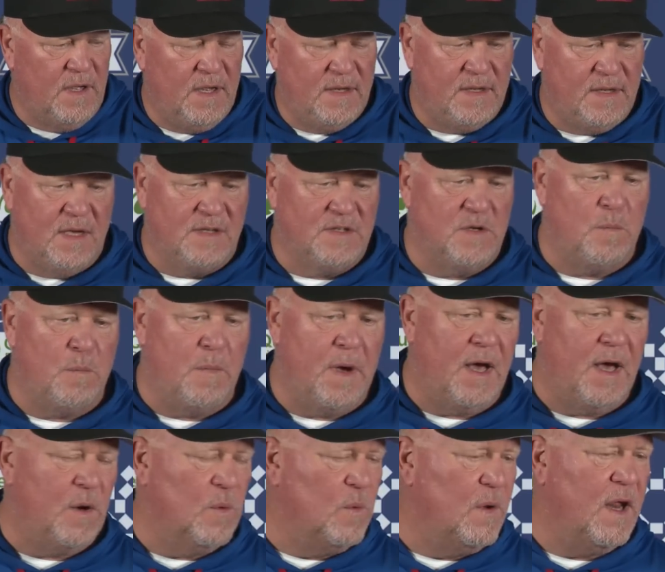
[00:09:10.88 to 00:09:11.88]
It doesn't
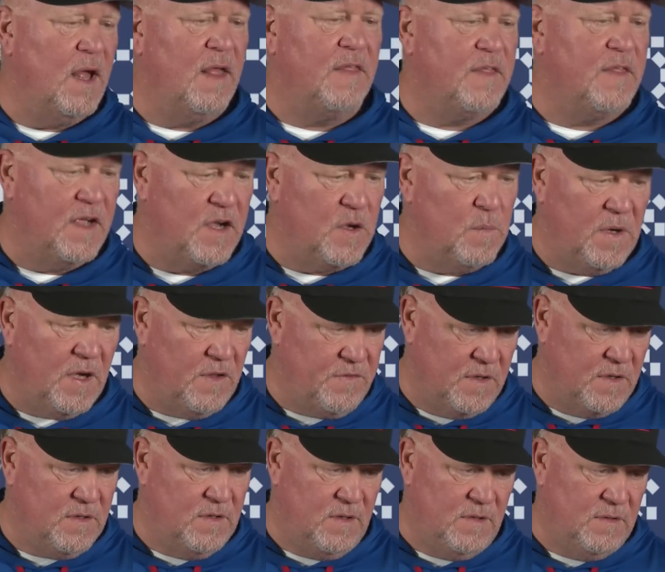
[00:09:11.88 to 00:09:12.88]
matter what I think about
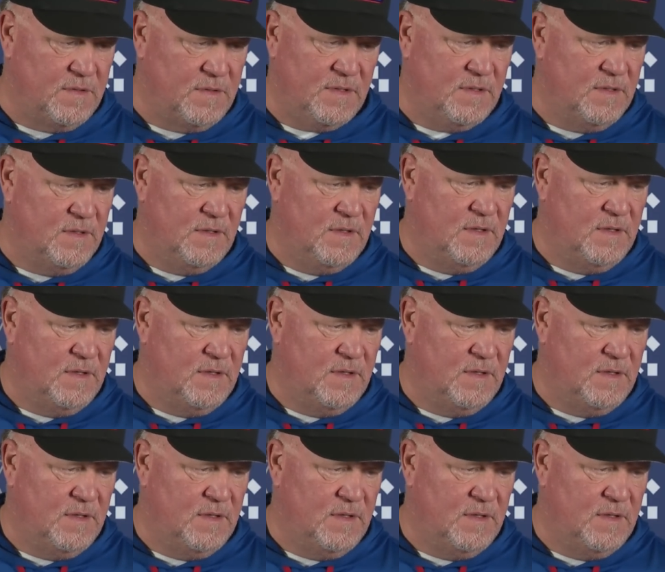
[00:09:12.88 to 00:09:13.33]
the calls.